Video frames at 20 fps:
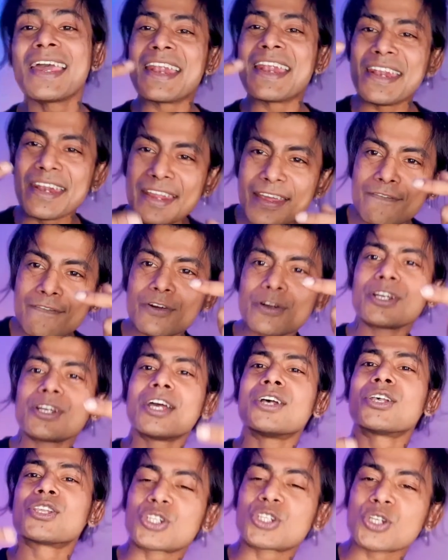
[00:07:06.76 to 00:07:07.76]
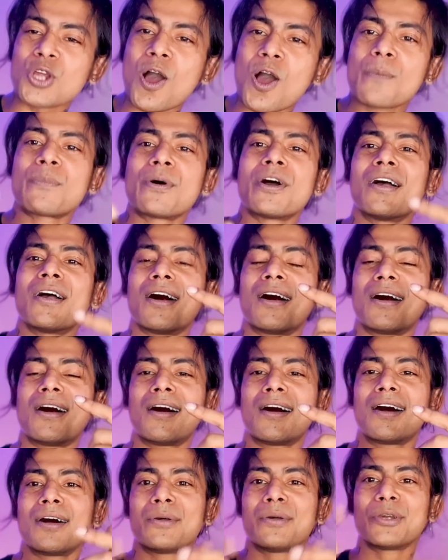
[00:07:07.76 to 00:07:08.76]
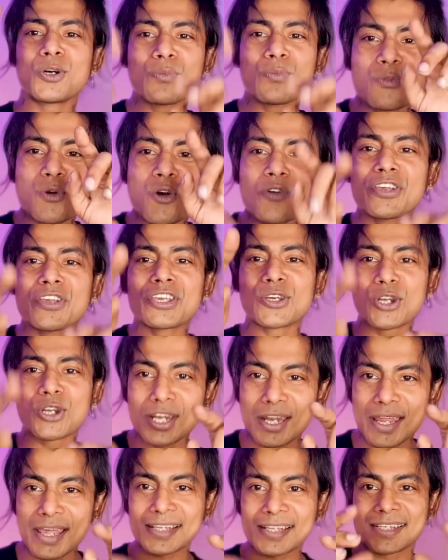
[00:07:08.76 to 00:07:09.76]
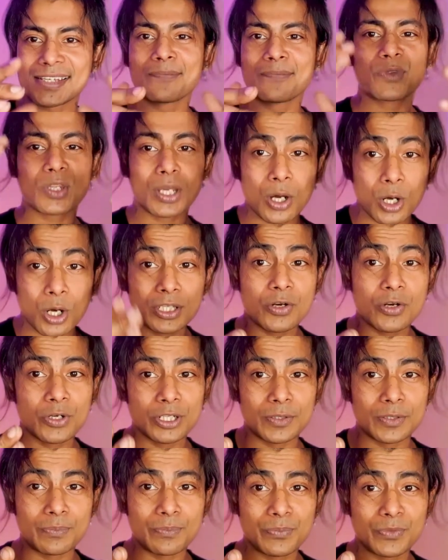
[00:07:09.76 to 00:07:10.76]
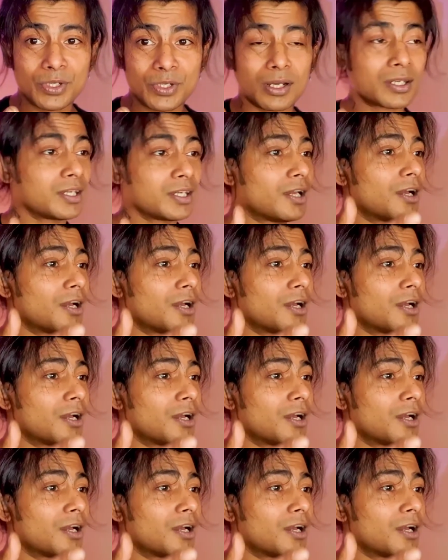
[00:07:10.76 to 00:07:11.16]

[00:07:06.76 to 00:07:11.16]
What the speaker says: never stop moving your legs on the rhythm, yeah,